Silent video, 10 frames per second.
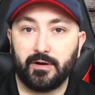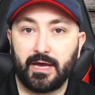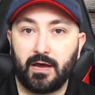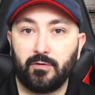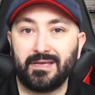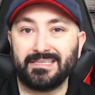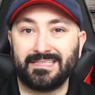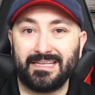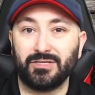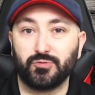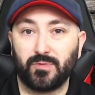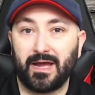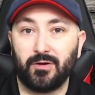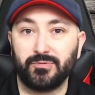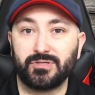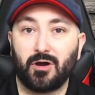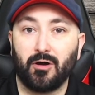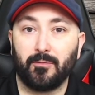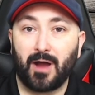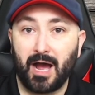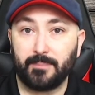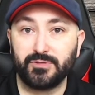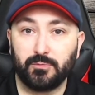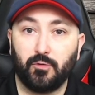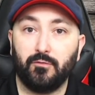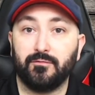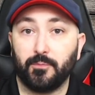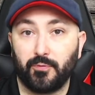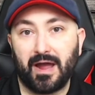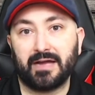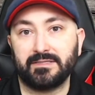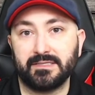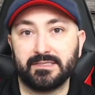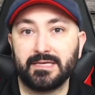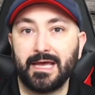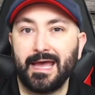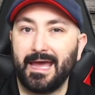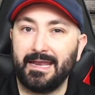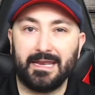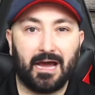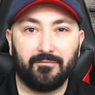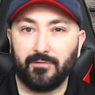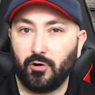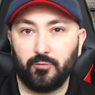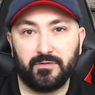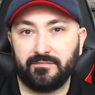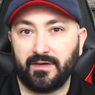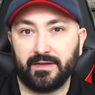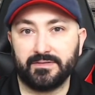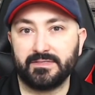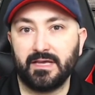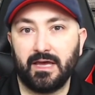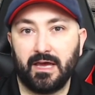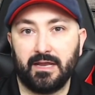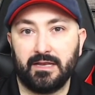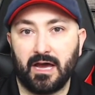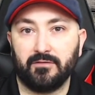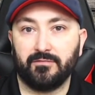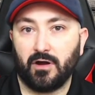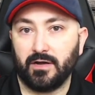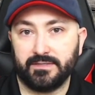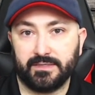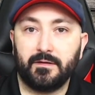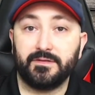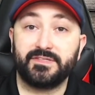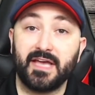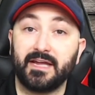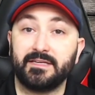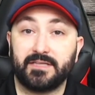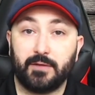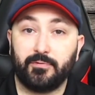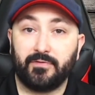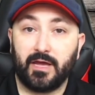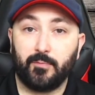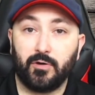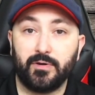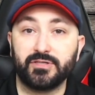out is these rounds are optimal for practice and not for home defense and not for hunting. The second type of ammo is